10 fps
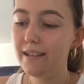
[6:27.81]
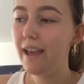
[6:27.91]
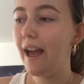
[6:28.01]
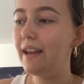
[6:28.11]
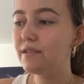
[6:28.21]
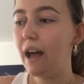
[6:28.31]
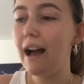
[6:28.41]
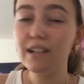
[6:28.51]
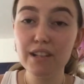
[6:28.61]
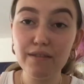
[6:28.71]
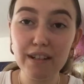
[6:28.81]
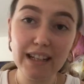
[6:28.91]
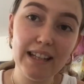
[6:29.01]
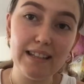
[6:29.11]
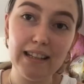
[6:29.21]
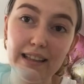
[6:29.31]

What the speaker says: yeah, it's actually really easy.